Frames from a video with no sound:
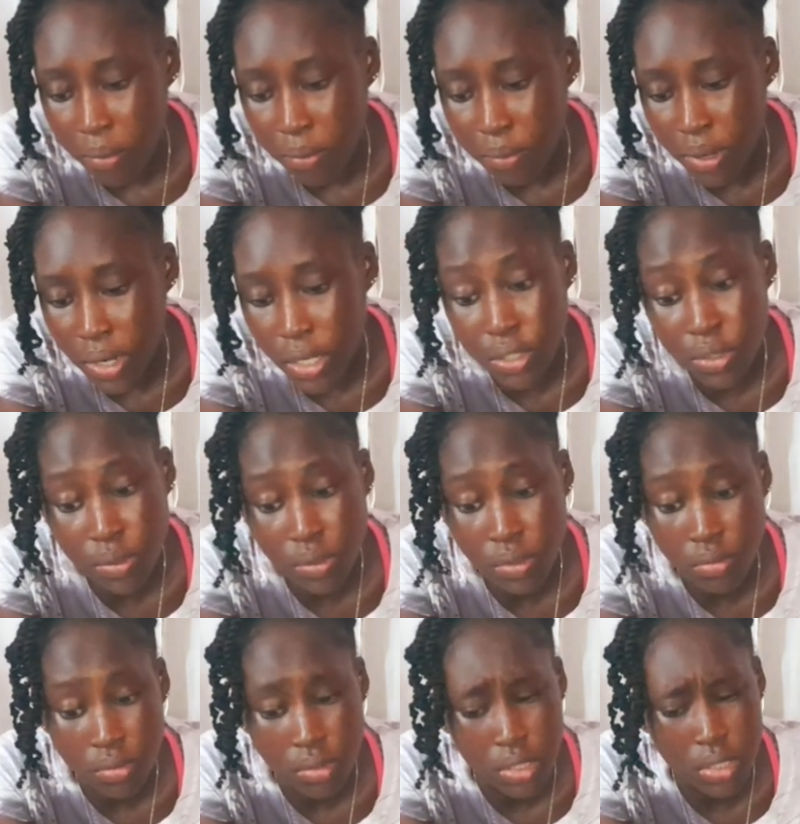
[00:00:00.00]
Why are
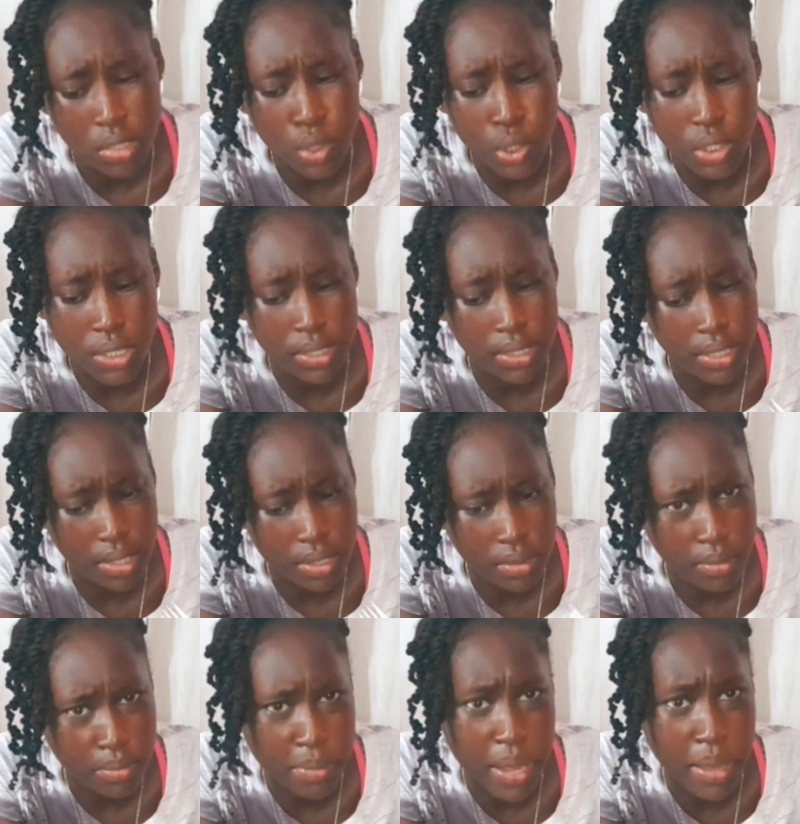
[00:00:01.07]
you disgusted
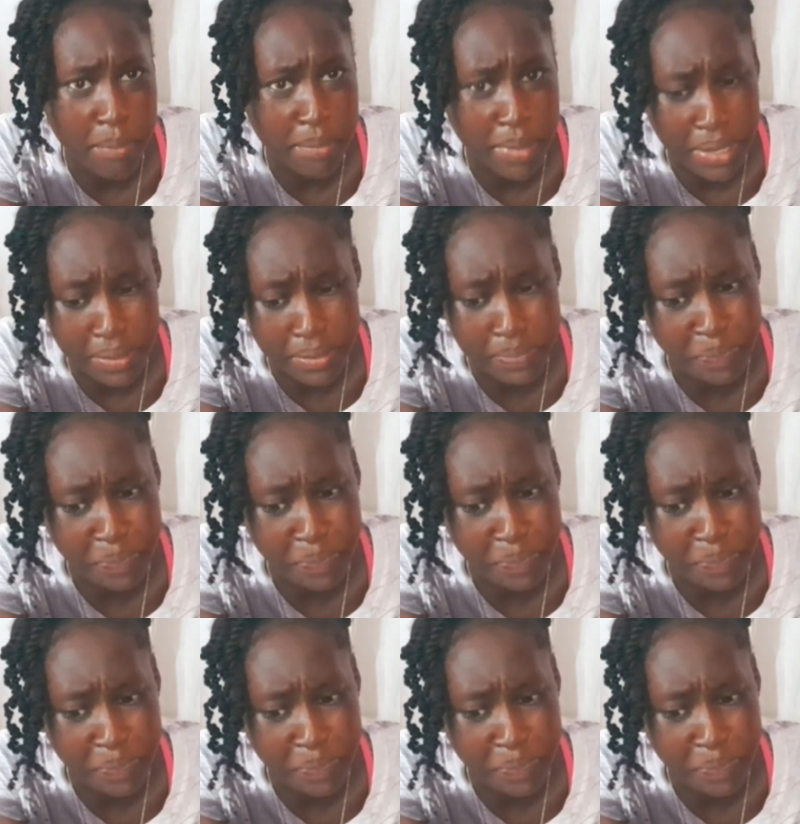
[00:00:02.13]
by men?